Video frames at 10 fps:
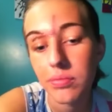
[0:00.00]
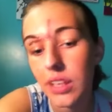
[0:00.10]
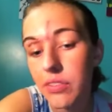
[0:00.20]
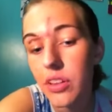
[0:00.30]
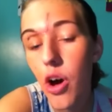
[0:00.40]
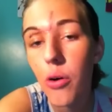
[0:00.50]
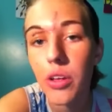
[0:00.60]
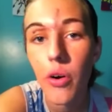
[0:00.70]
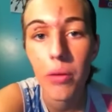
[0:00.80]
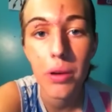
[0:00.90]
even though,
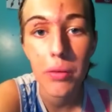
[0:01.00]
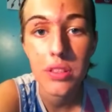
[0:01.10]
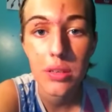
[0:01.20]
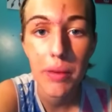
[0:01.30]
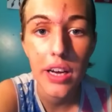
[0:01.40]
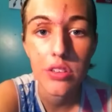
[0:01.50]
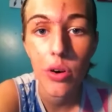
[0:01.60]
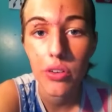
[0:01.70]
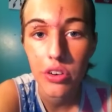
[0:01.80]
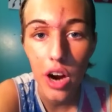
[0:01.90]
you know, I'm commenting back to
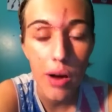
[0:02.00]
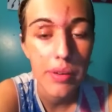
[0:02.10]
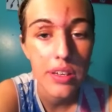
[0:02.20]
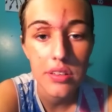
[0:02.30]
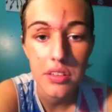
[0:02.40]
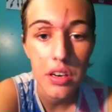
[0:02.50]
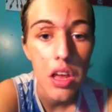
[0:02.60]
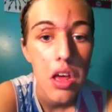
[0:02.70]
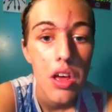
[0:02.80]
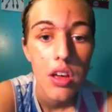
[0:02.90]
all your comments and
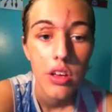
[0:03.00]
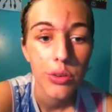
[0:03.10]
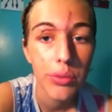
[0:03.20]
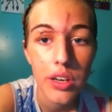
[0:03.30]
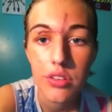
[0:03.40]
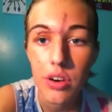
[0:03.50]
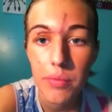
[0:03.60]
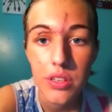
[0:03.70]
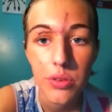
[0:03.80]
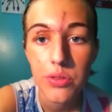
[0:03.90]
you guys are on
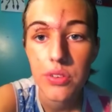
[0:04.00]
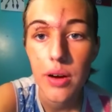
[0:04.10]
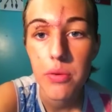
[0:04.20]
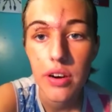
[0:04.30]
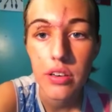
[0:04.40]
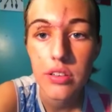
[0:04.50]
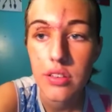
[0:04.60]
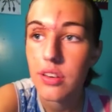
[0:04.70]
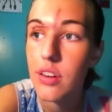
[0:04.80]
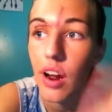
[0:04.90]
my social
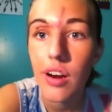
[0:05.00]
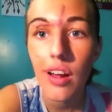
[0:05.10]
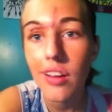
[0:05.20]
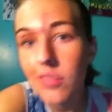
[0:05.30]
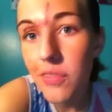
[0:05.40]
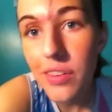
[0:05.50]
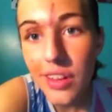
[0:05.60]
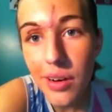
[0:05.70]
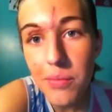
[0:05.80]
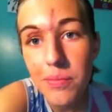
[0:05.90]
networks, I, I don't feel
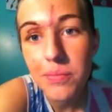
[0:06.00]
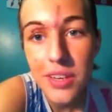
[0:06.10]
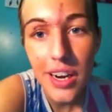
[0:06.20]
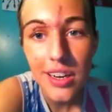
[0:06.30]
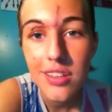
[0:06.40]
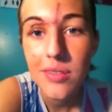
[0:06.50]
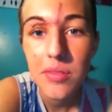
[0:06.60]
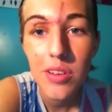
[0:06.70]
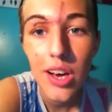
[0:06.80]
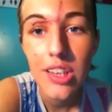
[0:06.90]
like I'm connecting
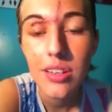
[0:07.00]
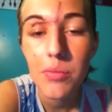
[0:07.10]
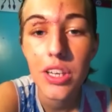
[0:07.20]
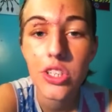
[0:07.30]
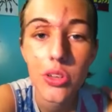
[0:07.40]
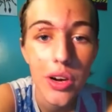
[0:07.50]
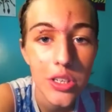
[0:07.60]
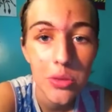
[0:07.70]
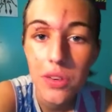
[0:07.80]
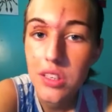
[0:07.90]
with you guys that much, so I
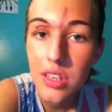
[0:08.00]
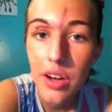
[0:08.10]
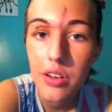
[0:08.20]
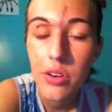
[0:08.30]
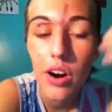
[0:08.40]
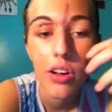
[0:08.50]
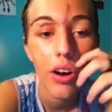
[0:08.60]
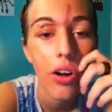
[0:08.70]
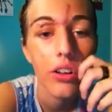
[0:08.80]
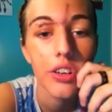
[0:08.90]
just want to see how you
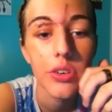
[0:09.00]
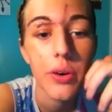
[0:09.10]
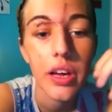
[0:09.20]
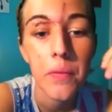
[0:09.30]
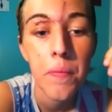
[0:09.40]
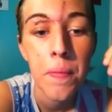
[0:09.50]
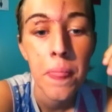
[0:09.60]
all are doing.